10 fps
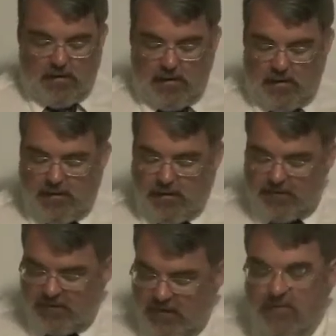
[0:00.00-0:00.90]
And they
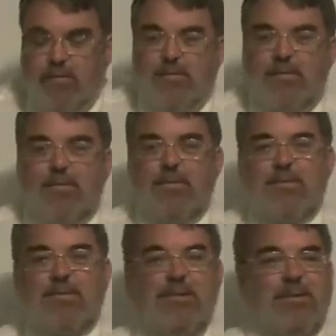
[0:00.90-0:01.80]
don't tell us if this
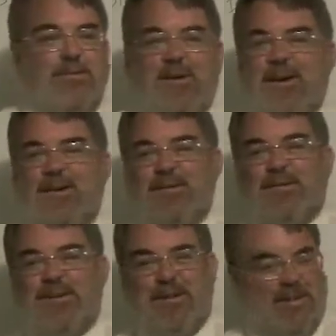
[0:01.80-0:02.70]
was
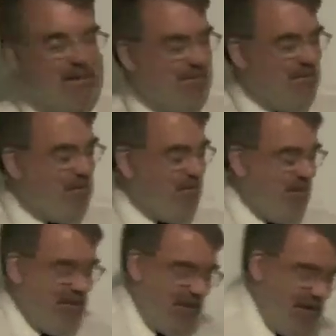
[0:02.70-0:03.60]
miles or kilometers.